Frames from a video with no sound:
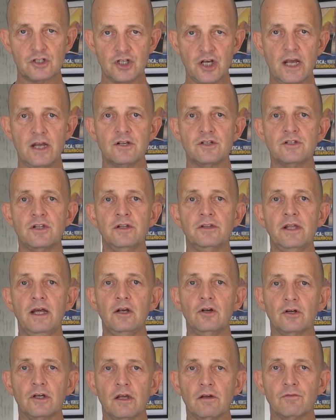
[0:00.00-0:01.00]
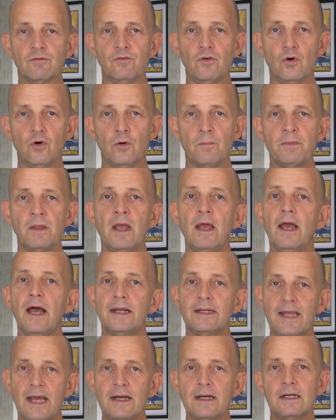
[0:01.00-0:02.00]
change that they're looking for. Again,